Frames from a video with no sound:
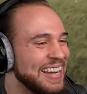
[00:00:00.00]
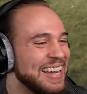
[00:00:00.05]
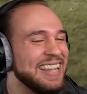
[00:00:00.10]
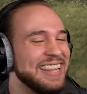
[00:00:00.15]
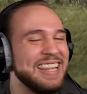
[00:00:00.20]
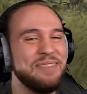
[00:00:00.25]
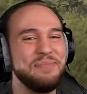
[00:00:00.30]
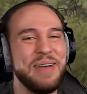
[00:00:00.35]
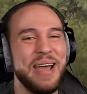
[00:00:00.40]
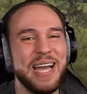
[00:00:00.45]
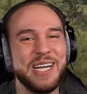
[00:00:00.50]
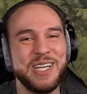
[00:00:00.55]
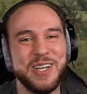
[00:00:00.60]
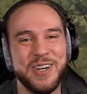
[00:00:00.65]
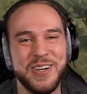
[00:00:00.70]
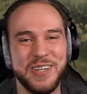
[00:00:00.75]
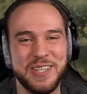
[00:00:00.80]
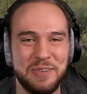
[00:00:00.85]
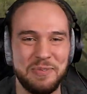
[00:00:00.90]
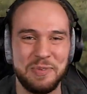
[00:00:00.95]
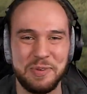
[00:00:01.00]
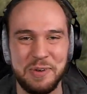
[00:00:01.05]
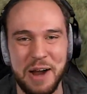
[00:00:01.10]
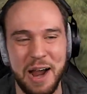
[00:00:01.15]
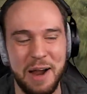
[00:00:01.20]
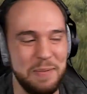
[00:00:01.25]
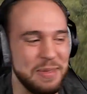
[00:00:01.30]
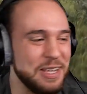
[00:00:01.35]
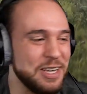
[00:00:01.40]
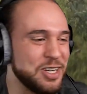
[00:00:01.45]
then make sure to
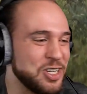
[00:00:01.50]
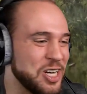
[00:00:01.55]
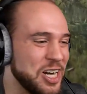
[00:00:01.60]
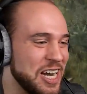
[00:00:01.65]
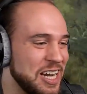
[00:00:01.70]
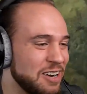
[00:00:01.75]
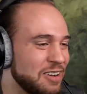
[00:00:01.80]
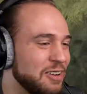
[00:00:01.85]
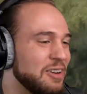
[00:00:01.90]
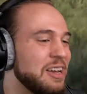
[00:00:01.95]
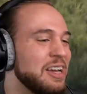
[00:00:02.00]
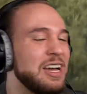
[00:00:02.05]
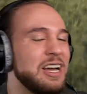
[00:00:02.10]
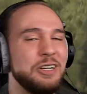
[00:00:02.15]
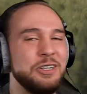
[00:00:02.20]
subscribe to the channel.